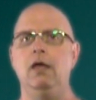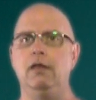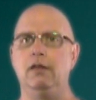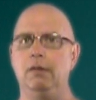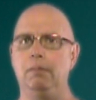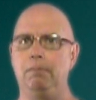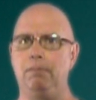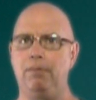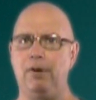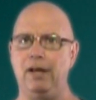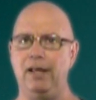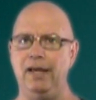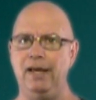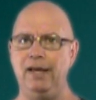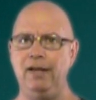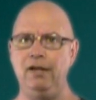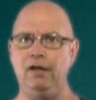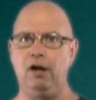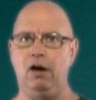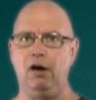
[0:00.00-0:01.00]
The
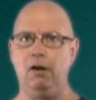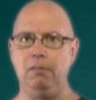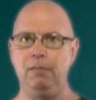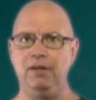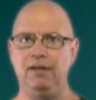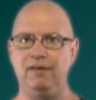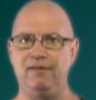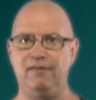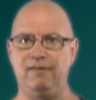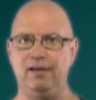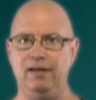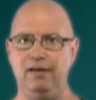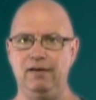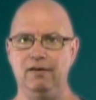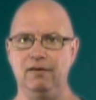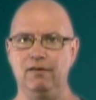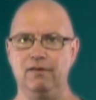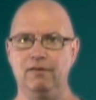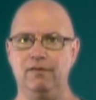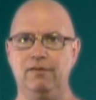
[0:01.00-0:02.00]
plain carbon
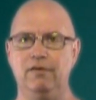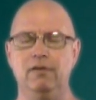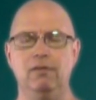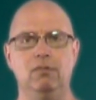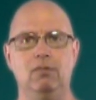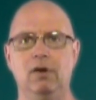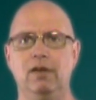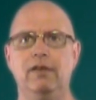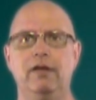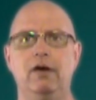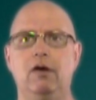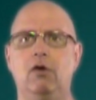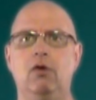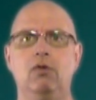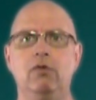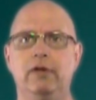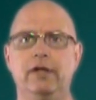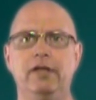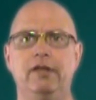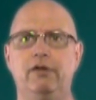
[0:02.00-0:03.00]
steels, well there are
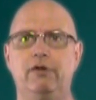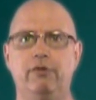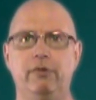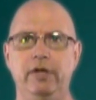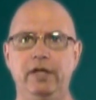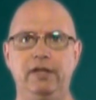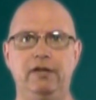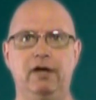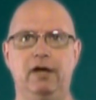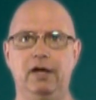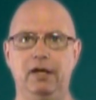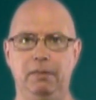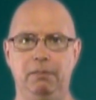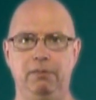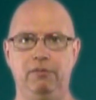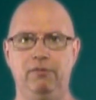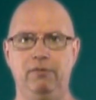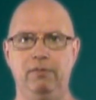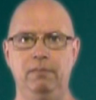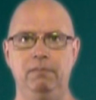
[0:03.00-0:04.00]
only three
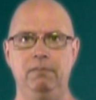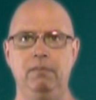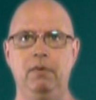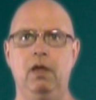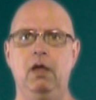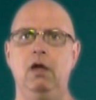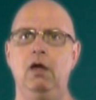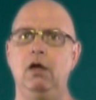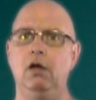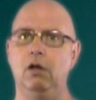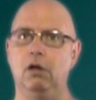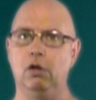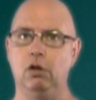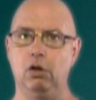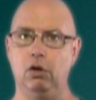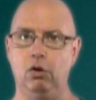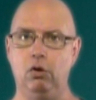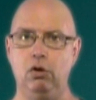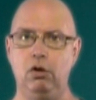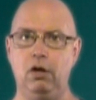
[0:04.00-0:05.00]
types.
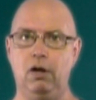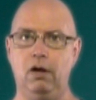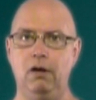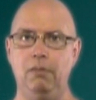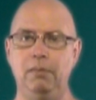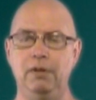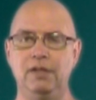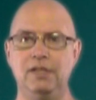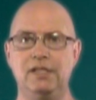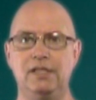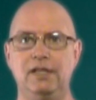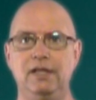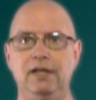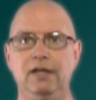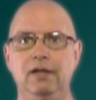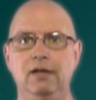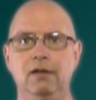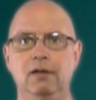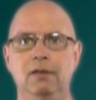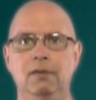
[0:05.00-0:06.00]
Low carbon
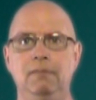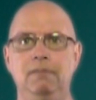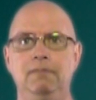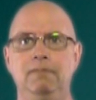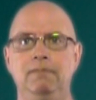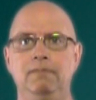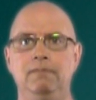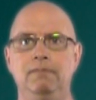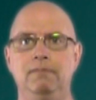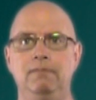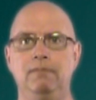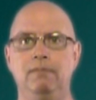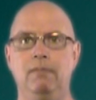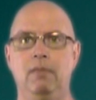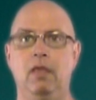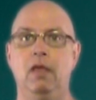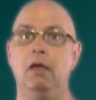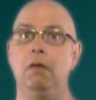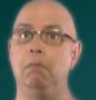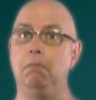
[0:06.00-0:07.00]
steel,
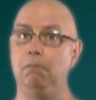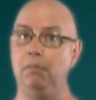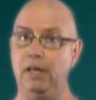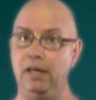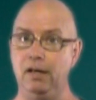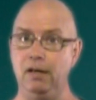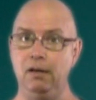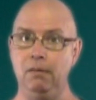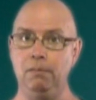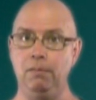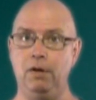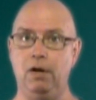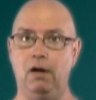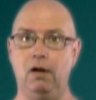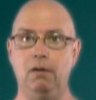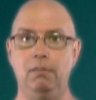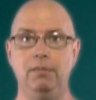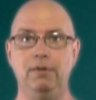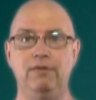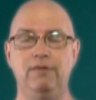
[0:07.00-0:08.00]
medium
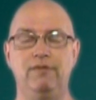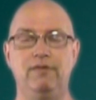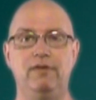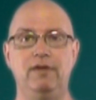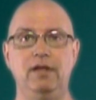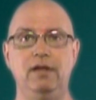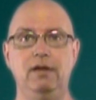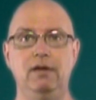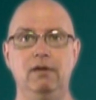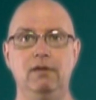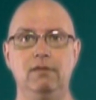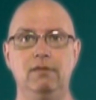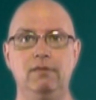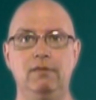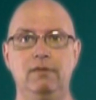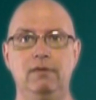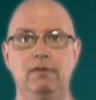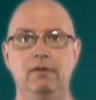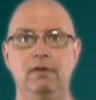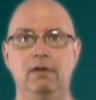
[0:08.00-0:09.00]
carbon
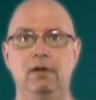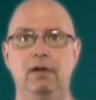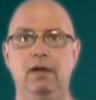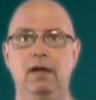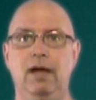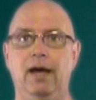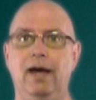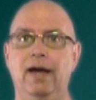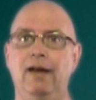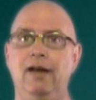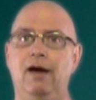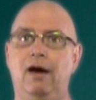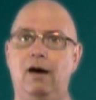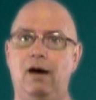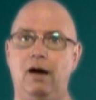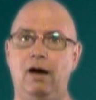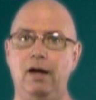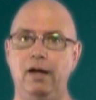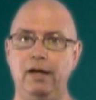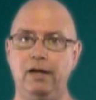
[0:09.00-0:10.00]
steels, and
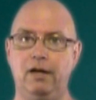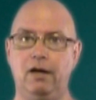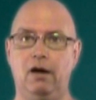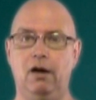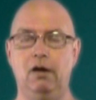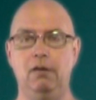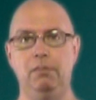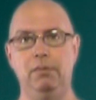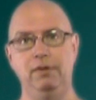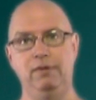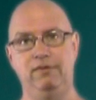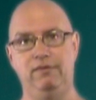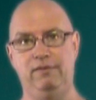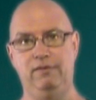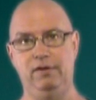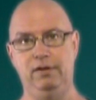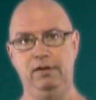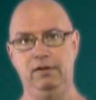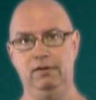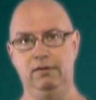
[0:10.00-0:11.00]
high carbon
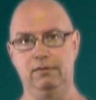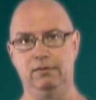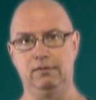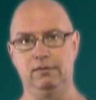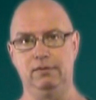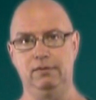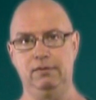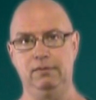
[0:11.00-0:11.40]
steels.